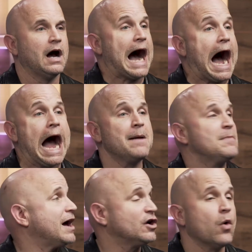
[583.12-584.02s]
I am
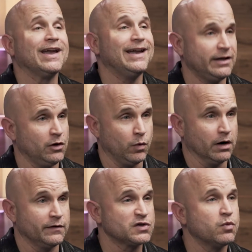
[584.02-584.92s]
not going anywhere.
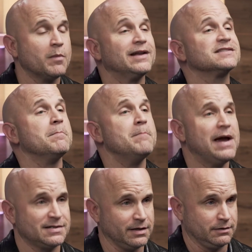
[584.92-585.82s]
This woman is
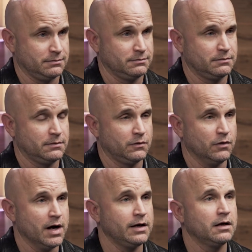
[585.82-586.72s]
amazing, right?